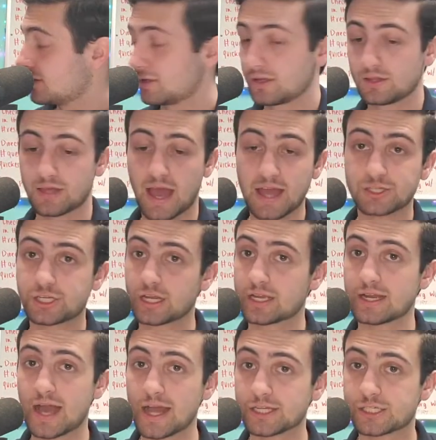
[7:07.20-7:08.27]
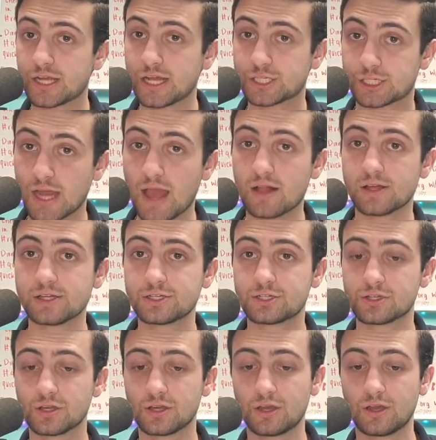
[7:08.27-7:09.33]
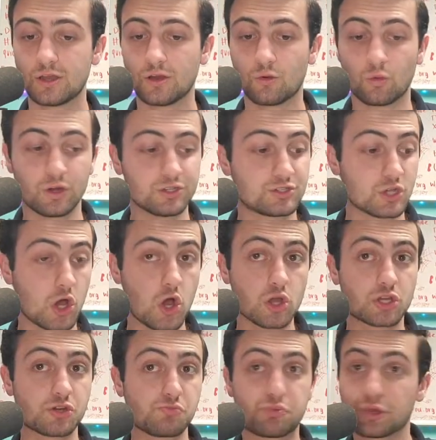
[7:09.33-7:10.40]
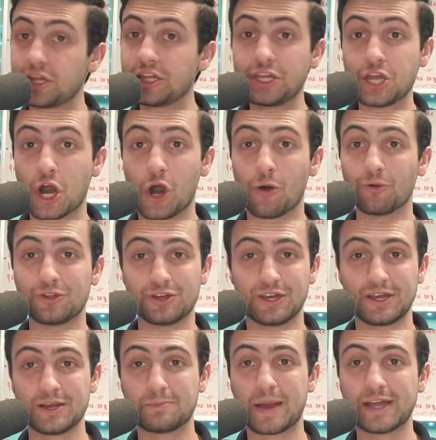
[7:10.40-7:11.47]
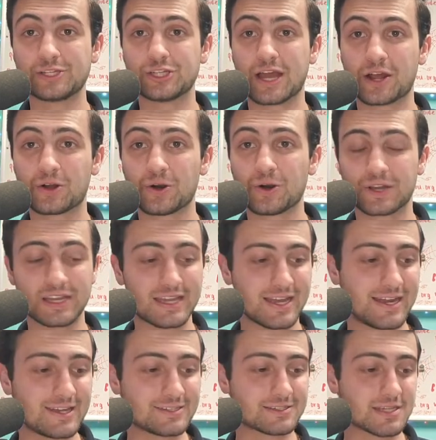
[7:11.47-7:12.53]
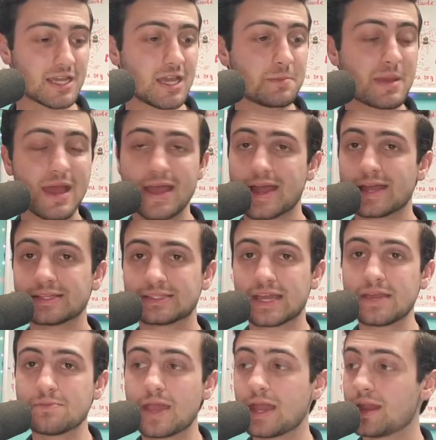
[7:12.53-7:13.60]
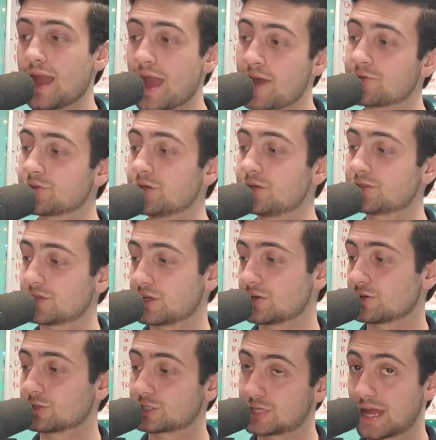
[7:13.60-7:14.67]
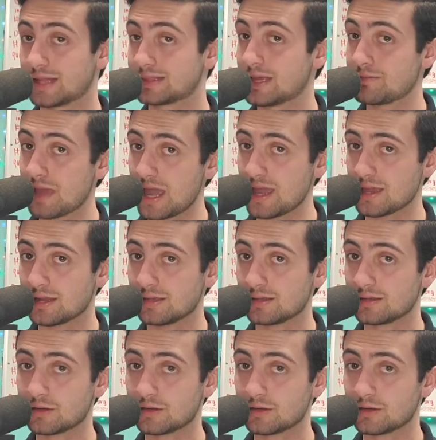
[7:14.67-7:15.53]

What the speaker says: The Hot Chicken Hot Shot Challenge was completely owned by Jack Golke and his team, as they made every single shot they made.